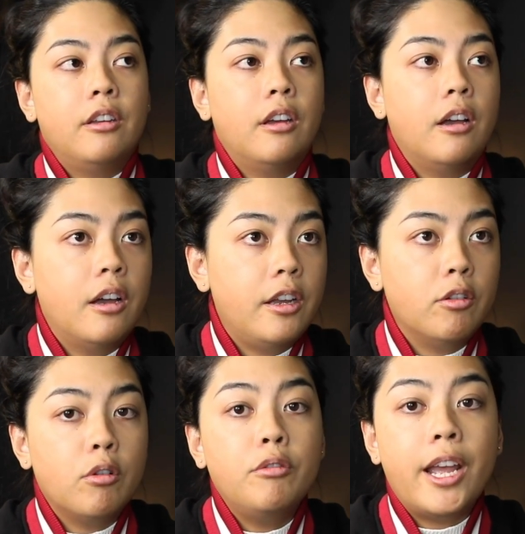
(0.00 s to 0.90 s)

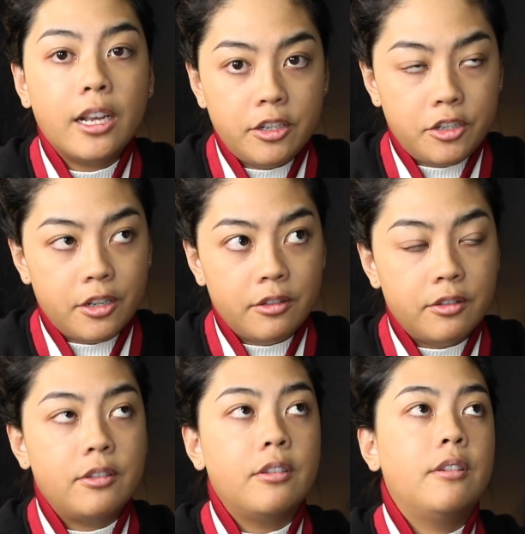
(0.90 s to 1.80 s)
your own
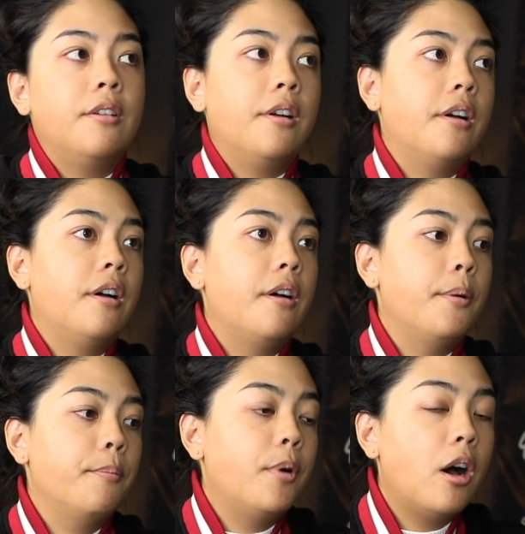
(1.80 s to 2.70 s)
negligence,
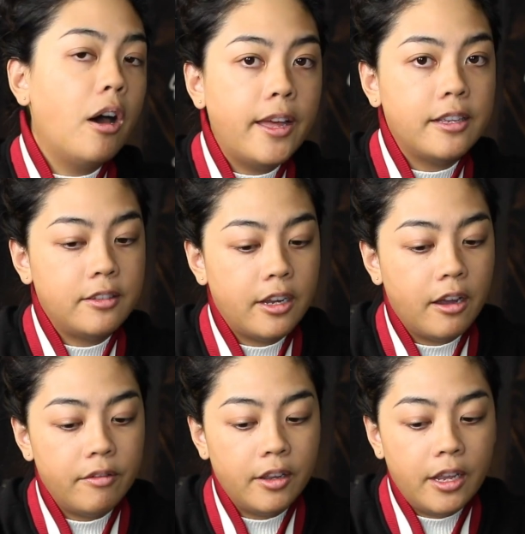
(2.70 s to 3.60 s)
all that
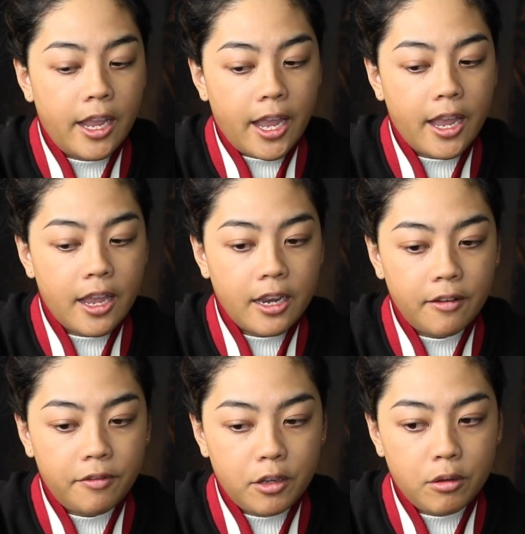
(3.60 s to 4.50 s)
stuff. And
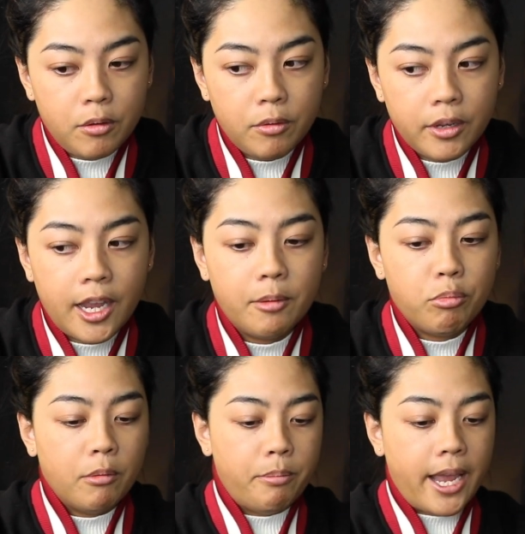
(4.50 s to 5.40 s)
if you can
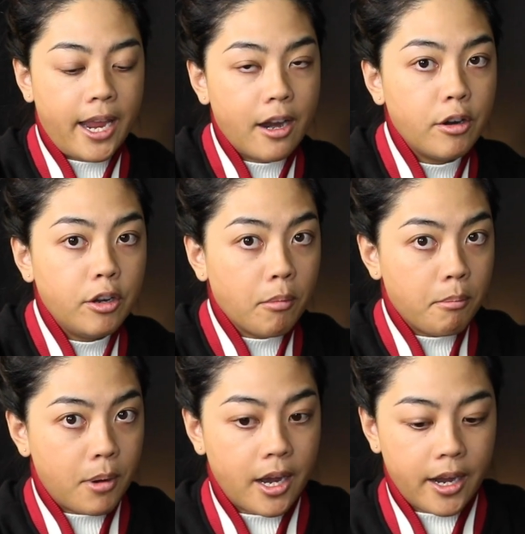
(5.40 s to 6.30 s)
prepare your
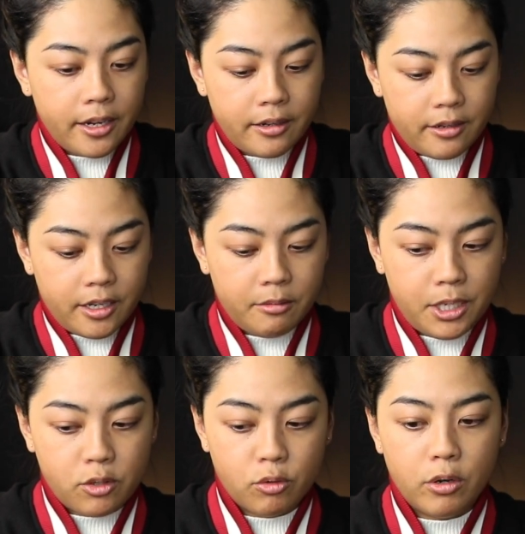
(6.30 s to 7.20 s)
mind and
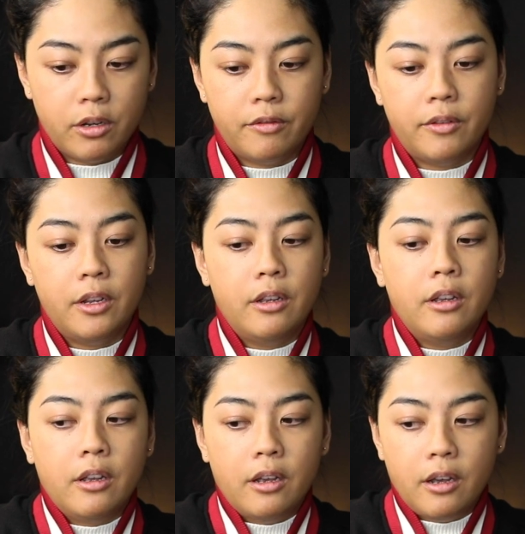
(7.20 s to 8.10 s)
be sort of
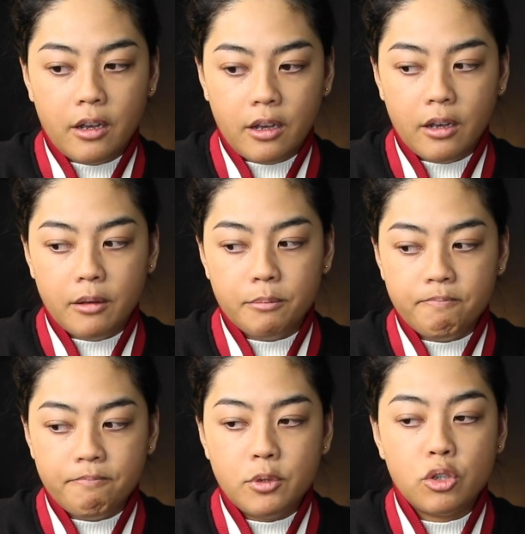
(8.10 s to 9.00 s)

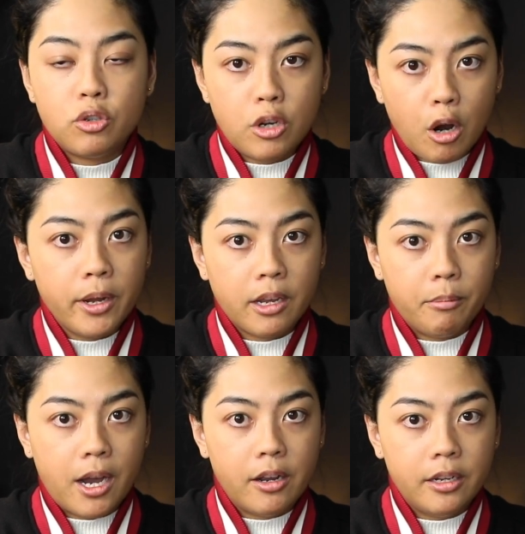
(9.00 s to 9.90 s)
stoic
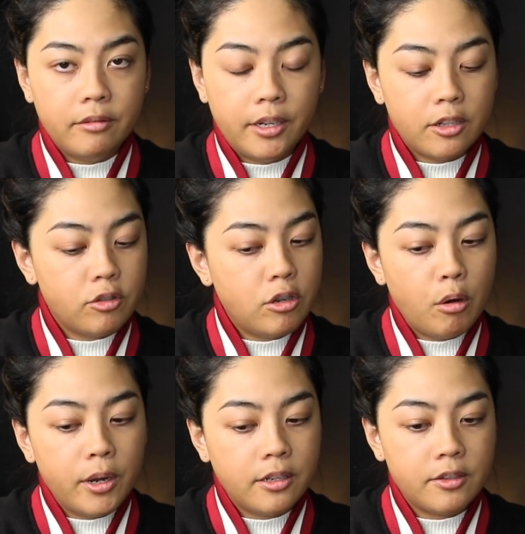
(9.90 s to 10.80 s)
about it, and
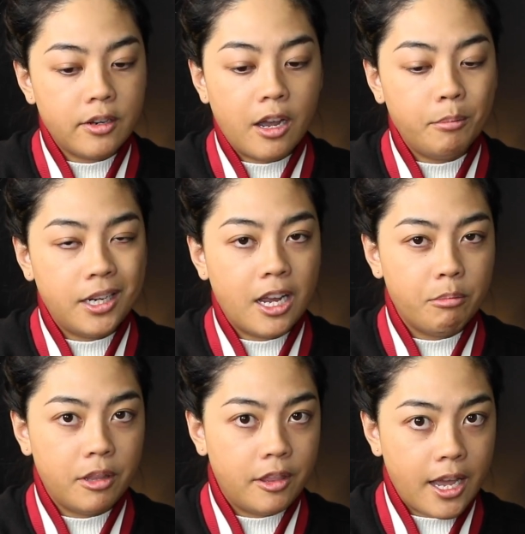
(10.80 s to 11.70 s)
stoic does not mean
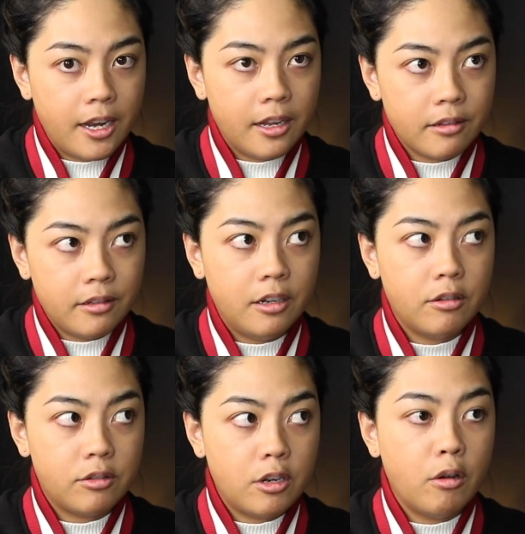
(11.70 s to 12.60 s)
apathetic. You
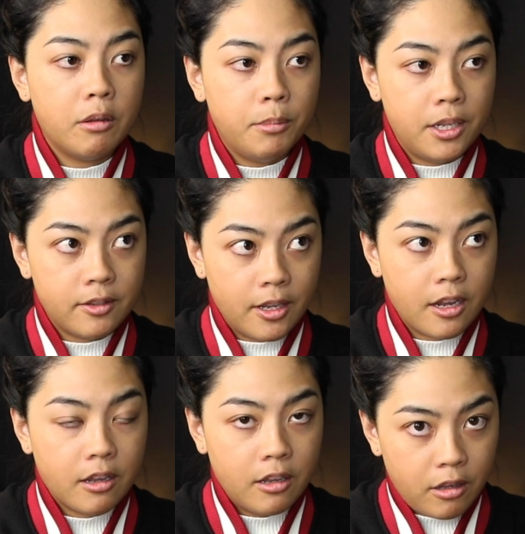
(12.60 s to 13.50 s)
know, stoic means
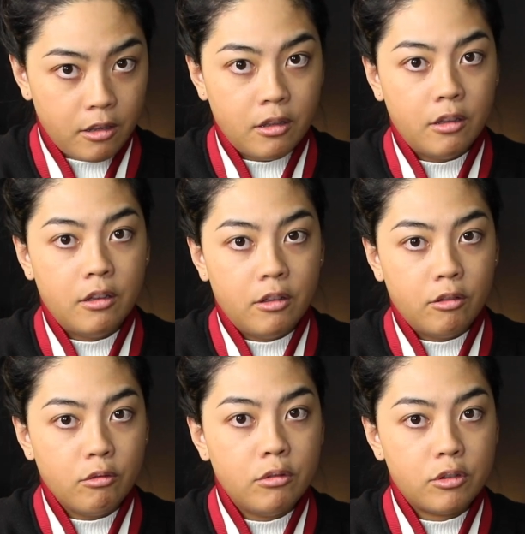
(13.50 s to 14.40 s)
like
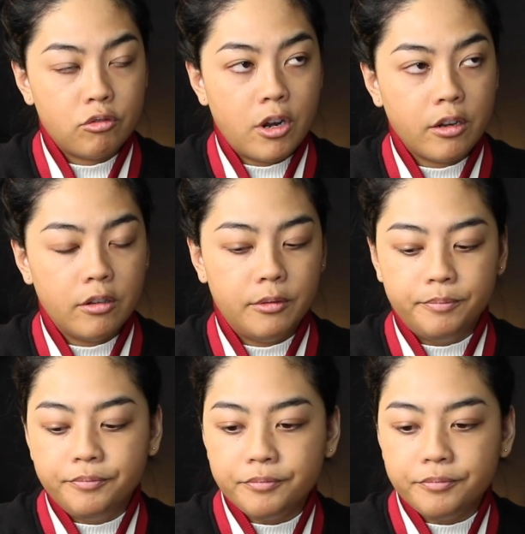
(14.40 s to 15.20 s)
through the struggle.